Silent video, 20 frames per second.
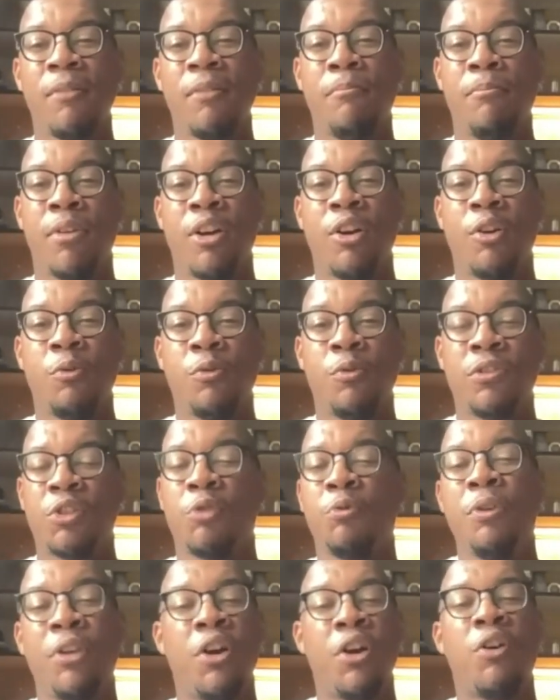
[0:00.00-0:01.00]
But
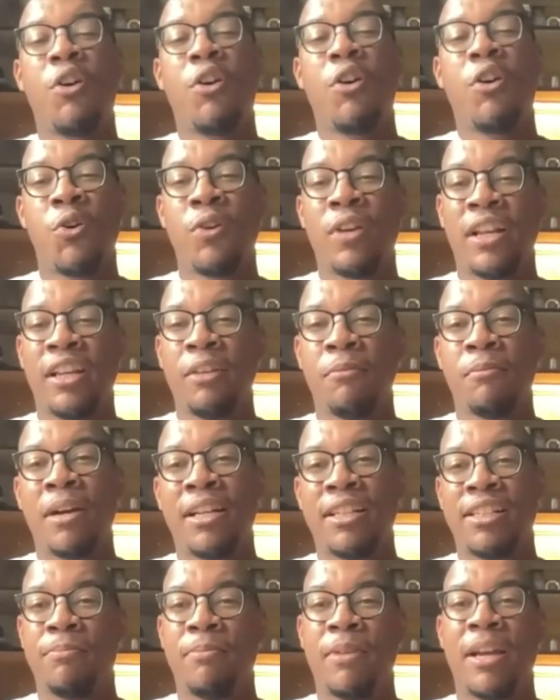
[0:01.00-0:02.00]
so we don't hold
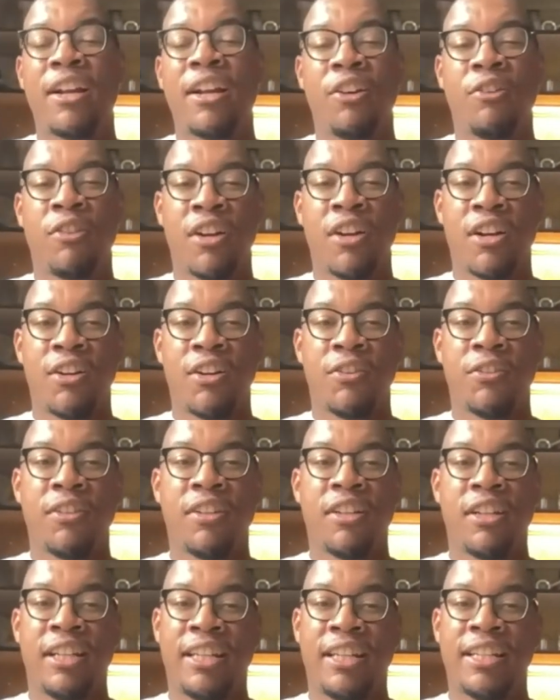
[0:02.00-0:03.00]
anybody's
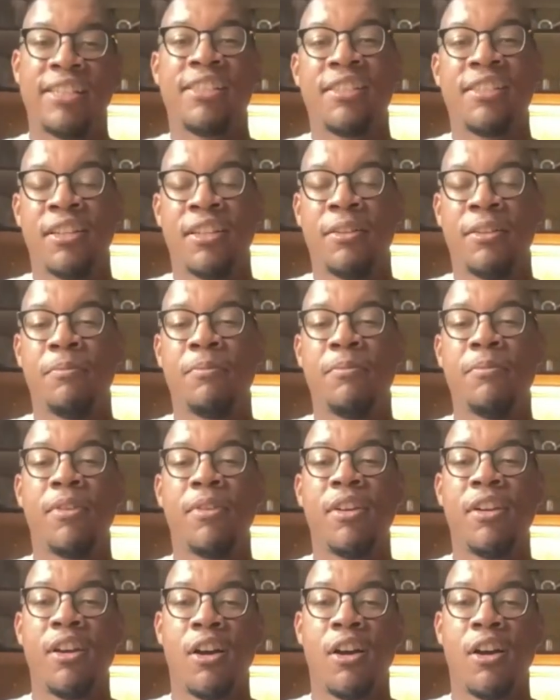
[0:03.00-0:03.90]
background against them,